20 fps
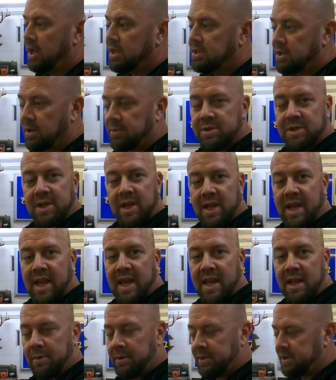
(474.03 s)
So I'm just gonna
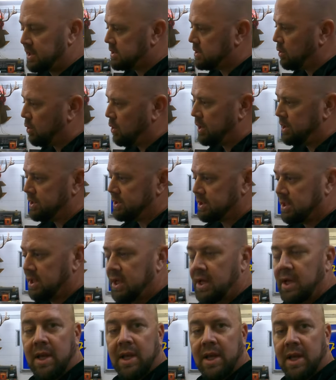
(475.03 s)
heat it with the torch,
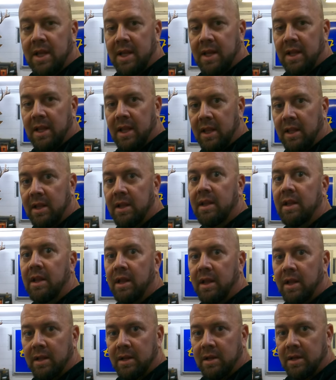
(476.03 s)
get it.
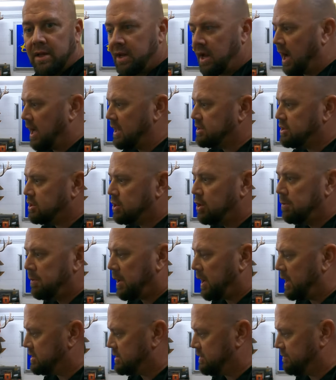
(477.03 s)
Not too
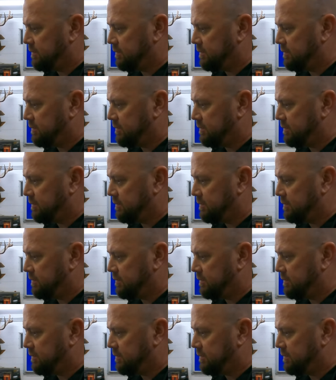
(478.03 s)
much.